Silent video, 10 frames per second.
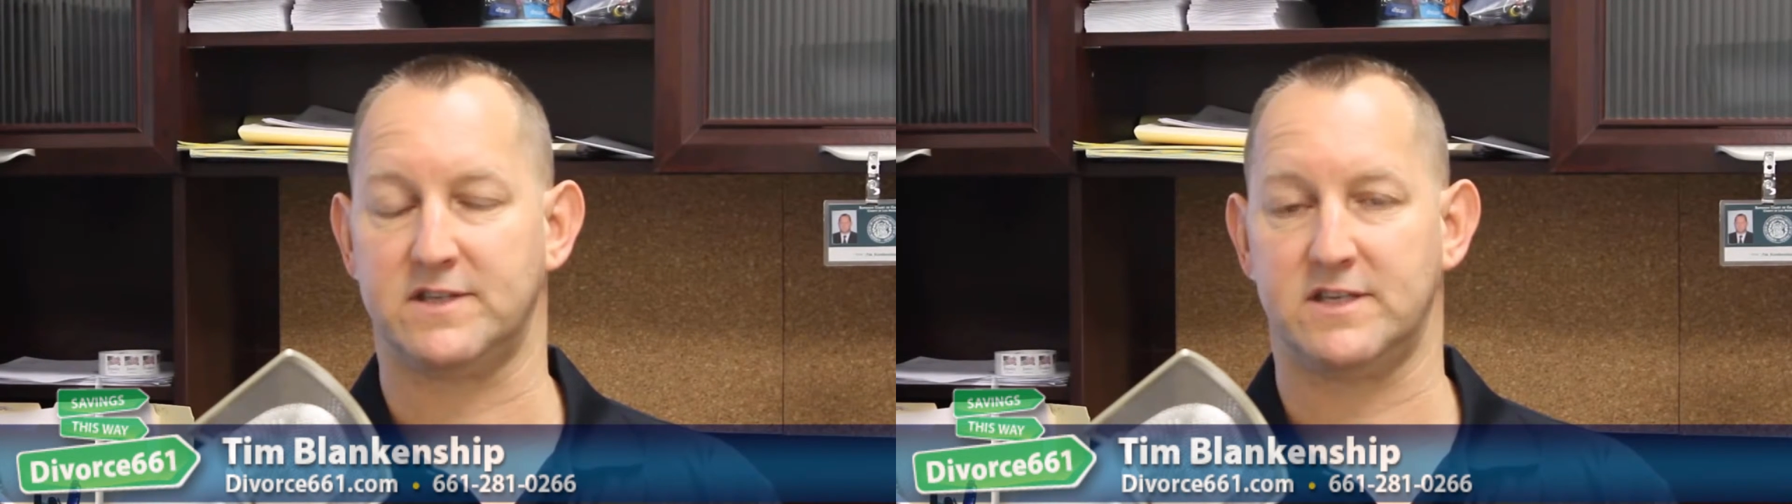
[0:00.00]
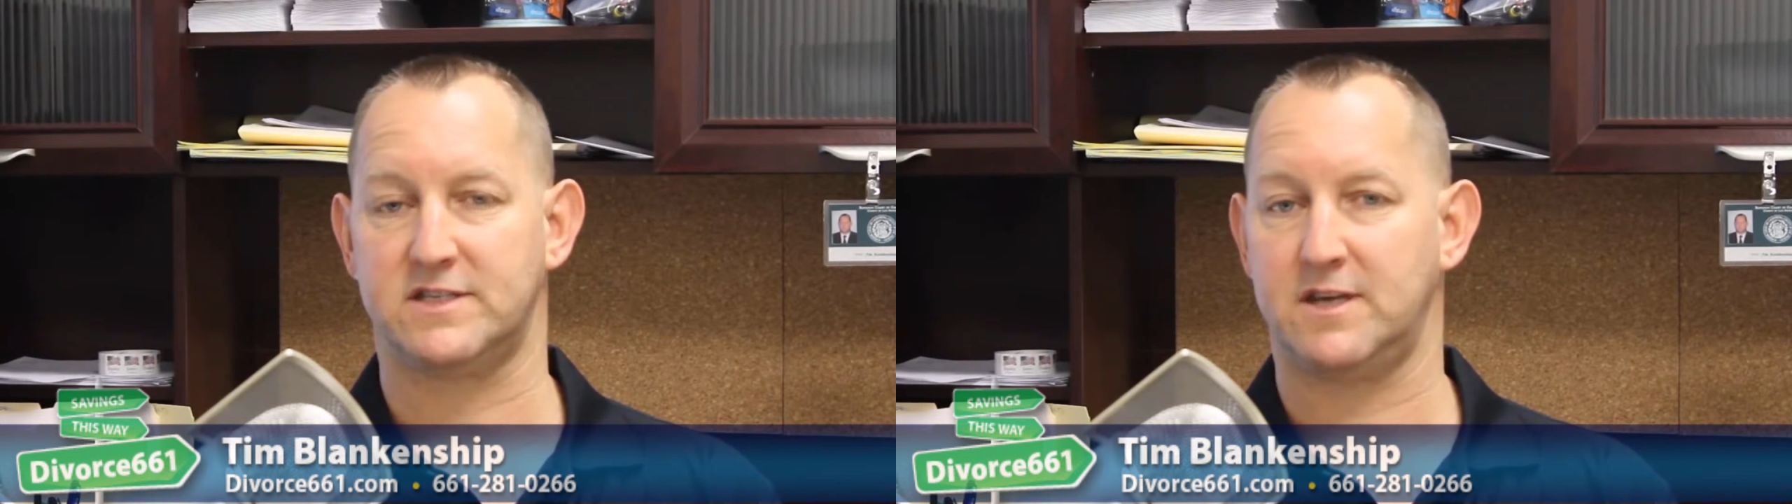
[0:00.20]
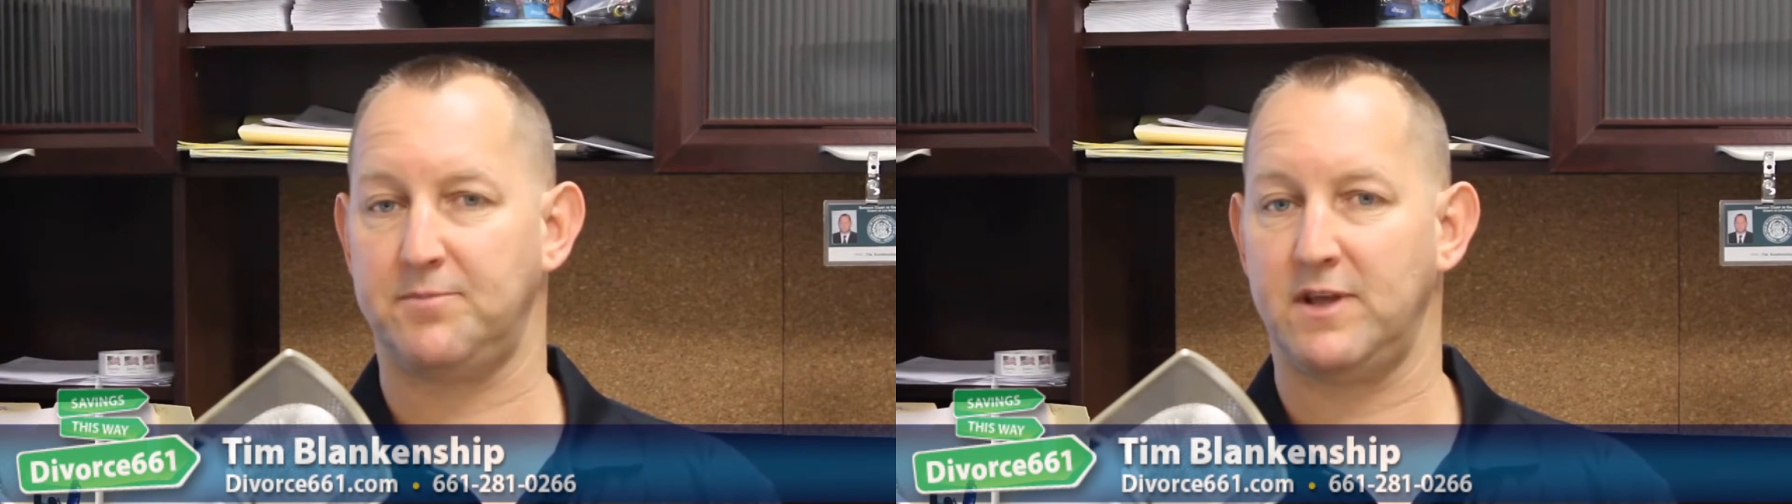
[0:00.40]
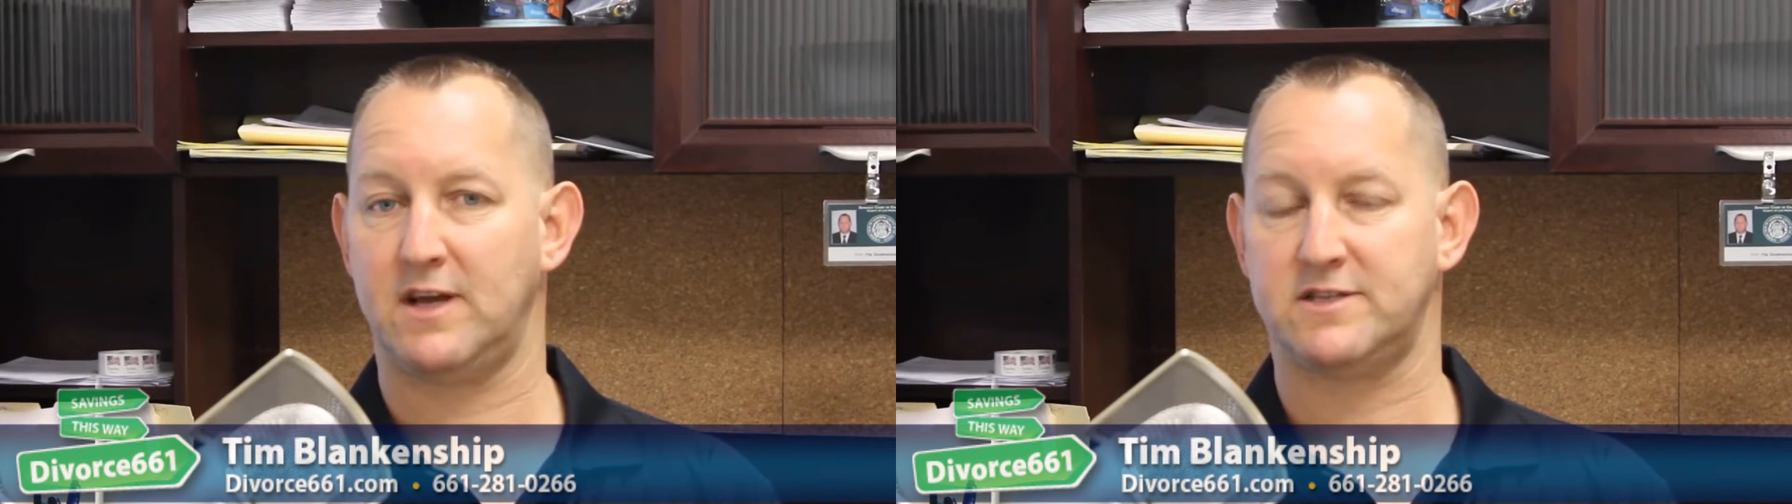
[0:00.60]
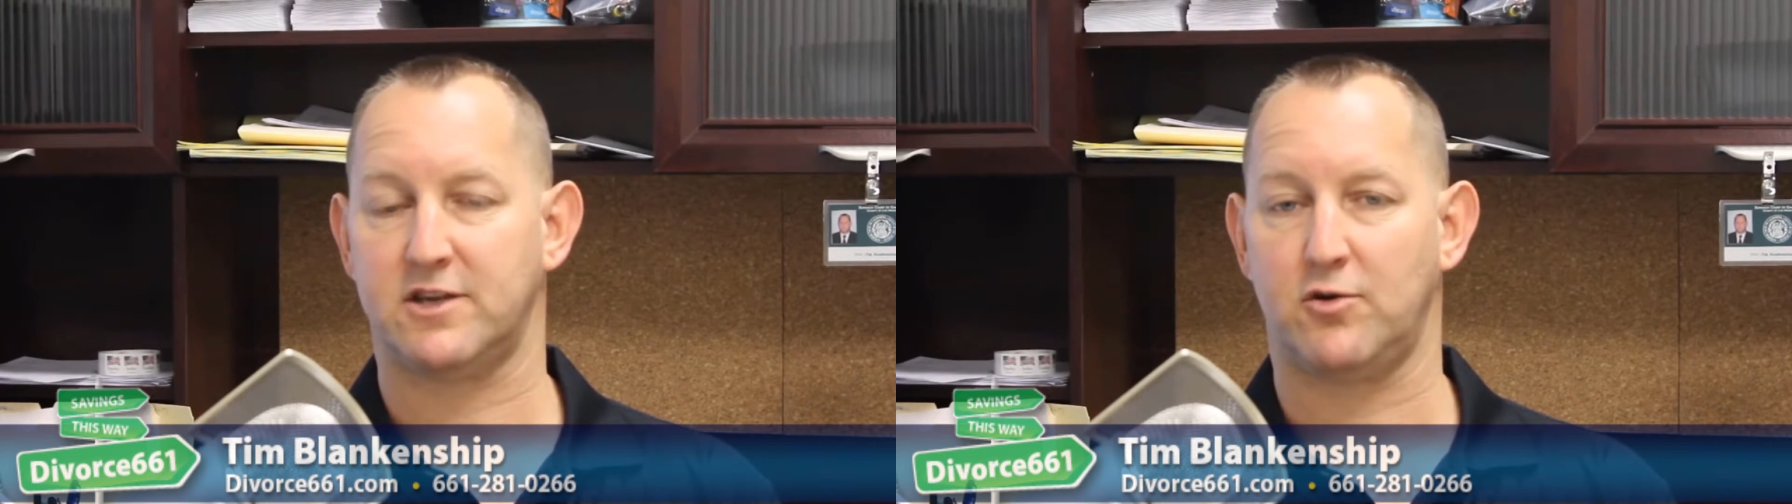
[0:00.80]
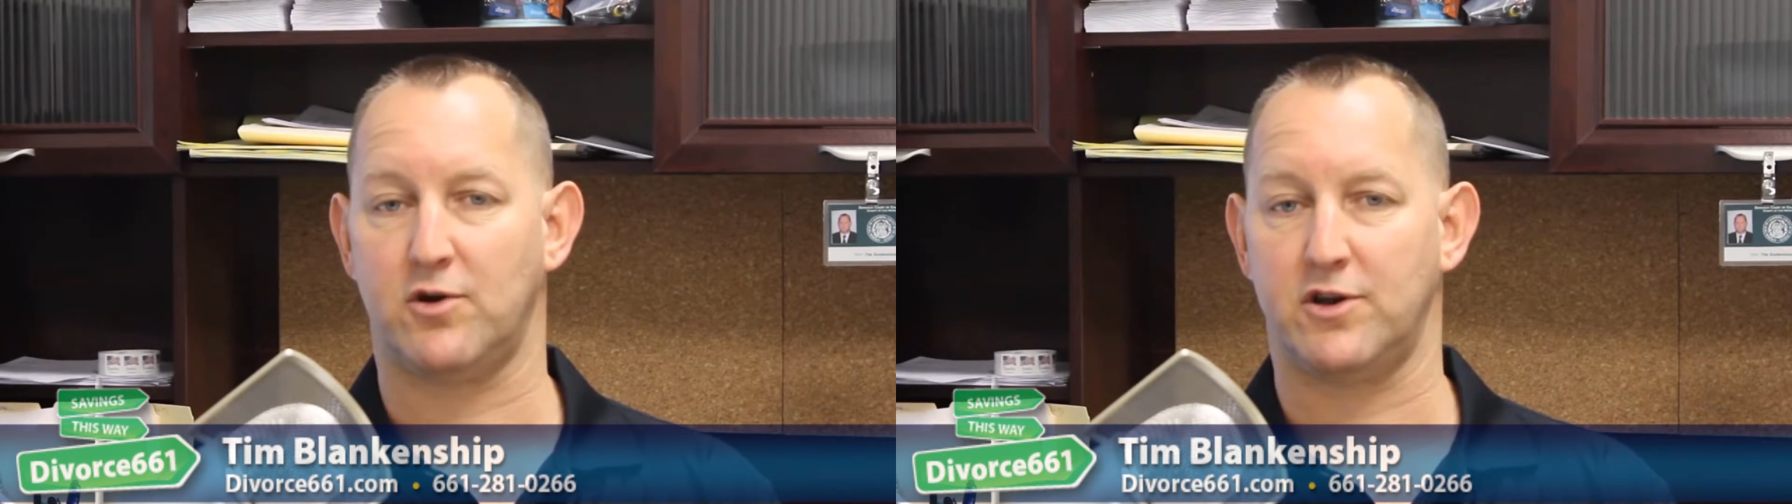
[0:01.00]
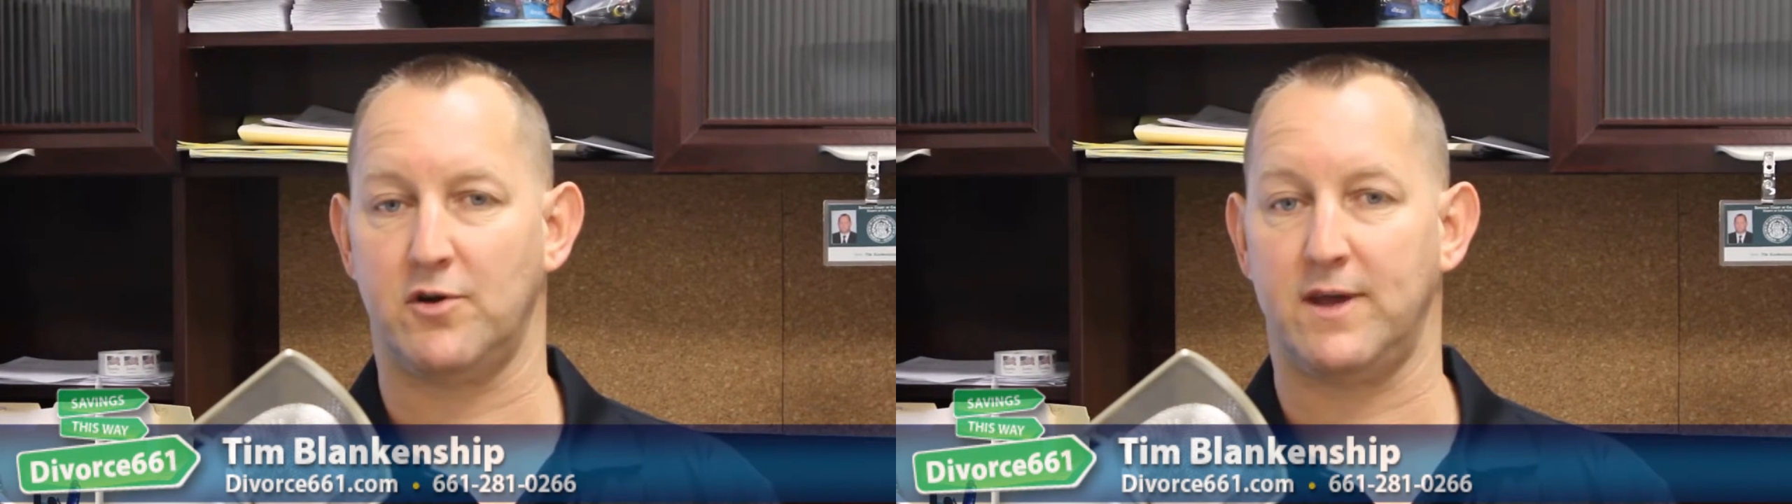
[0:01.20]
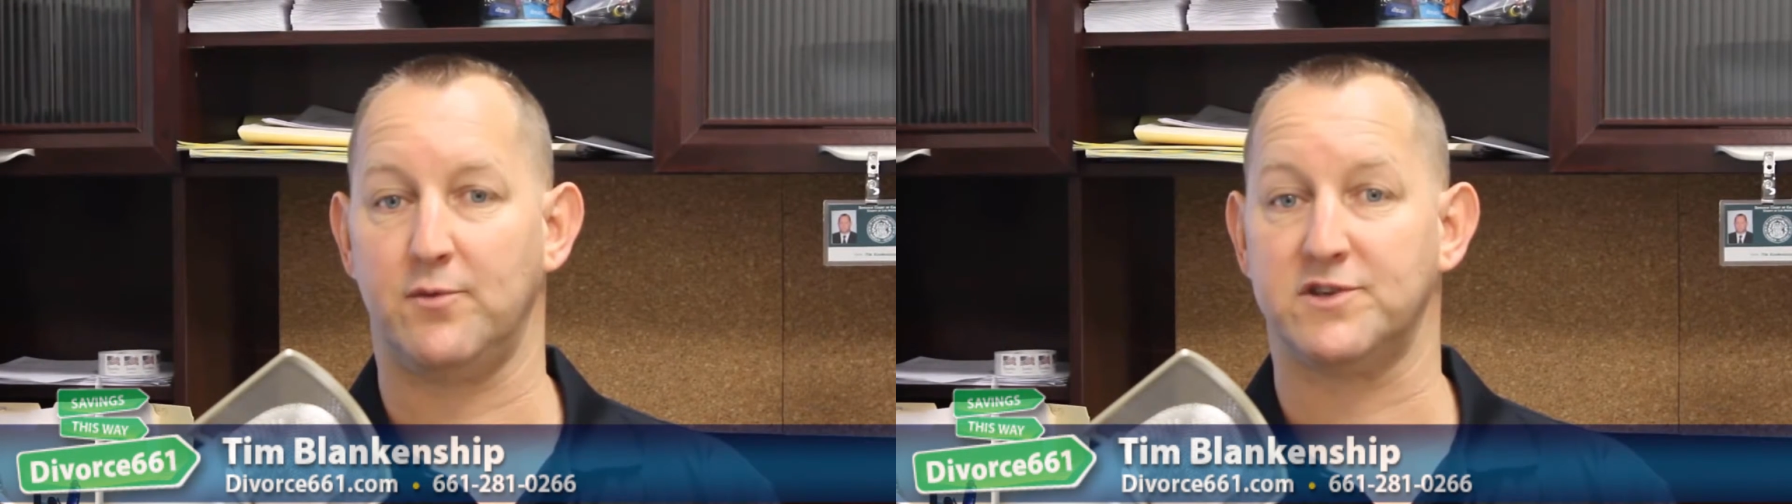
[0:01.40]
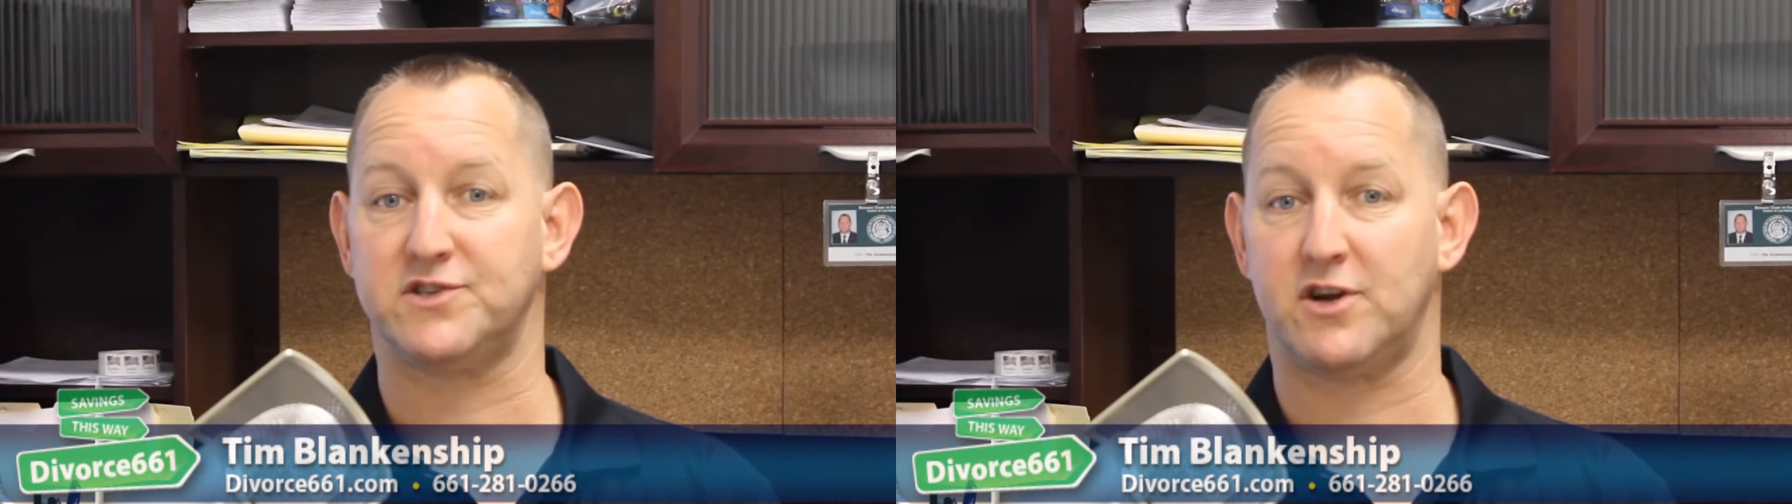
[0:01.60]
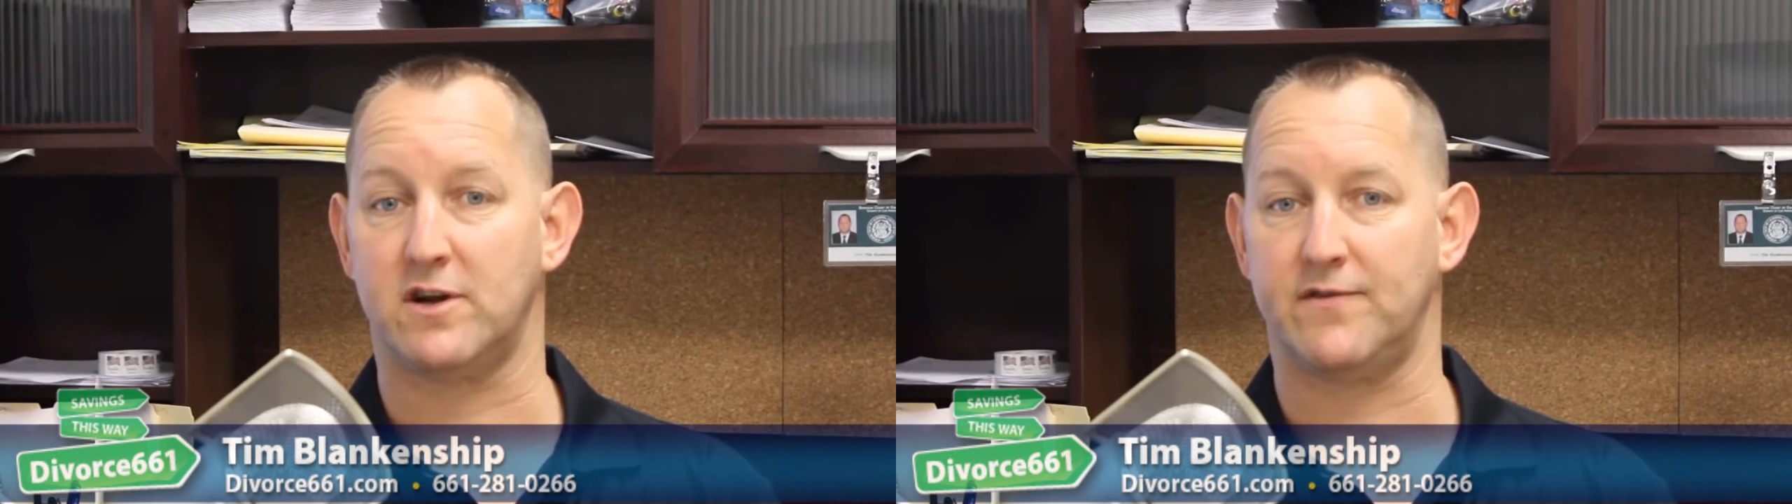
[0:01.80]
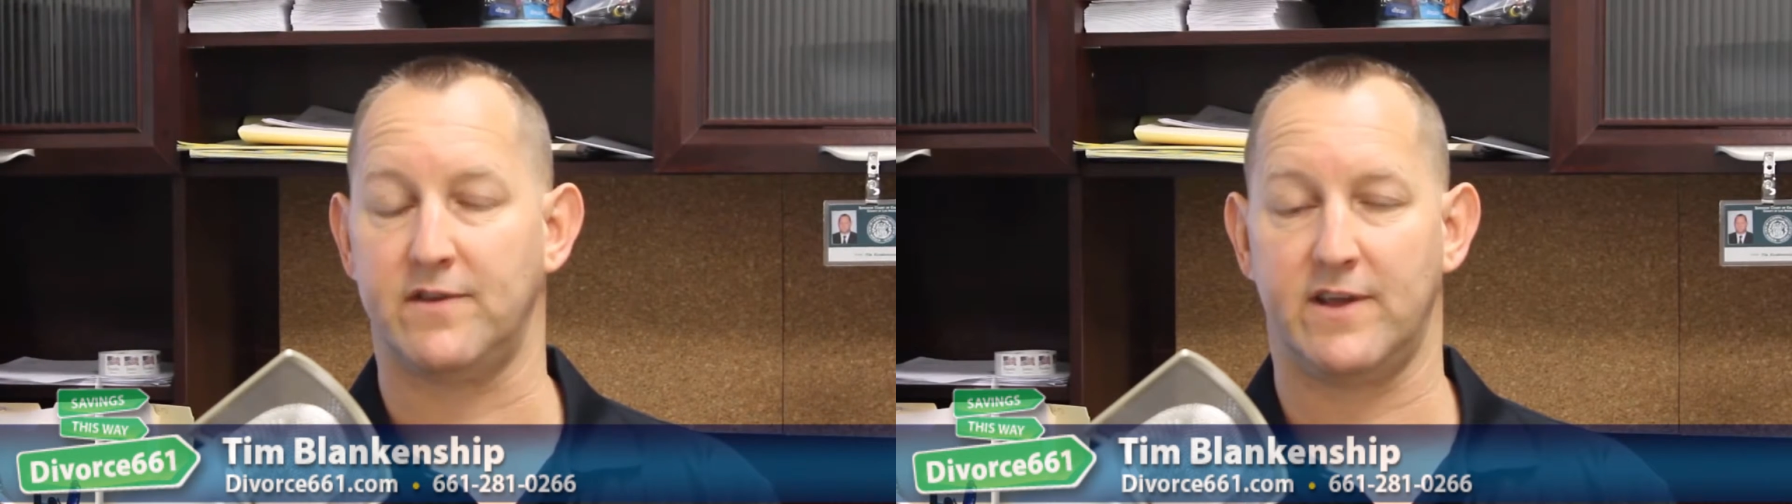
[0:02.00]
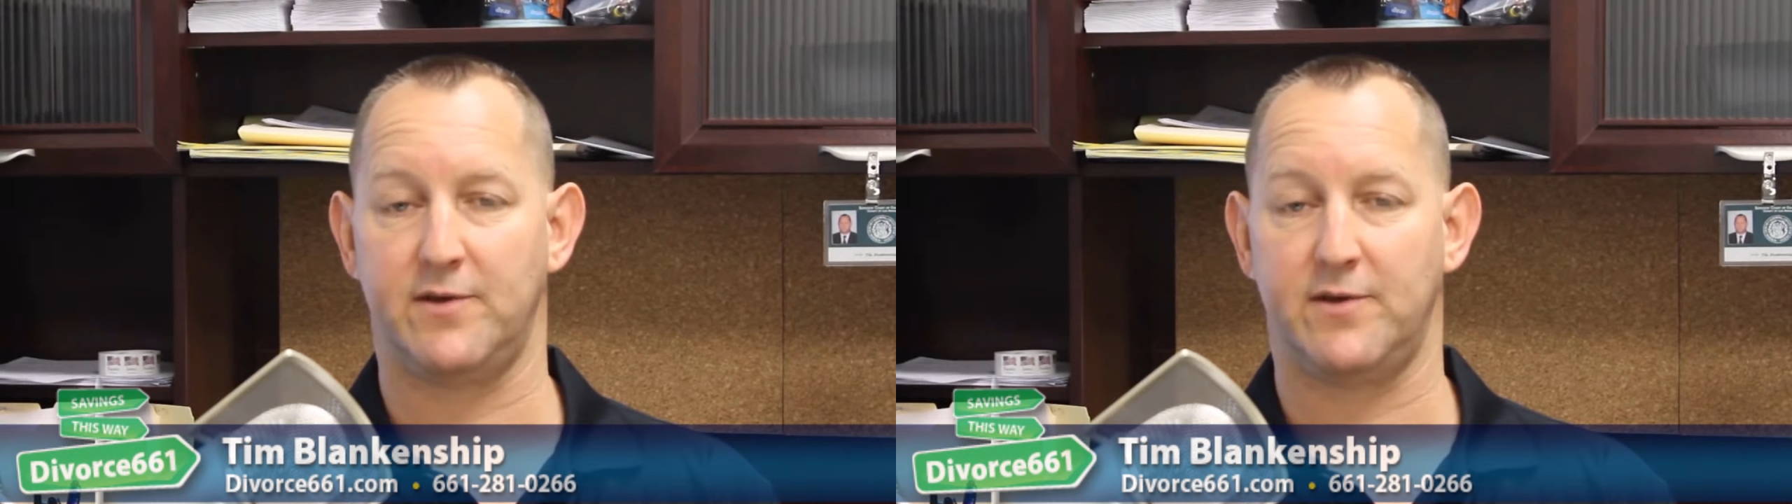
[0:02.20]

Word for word: This simply lets the court know he was served,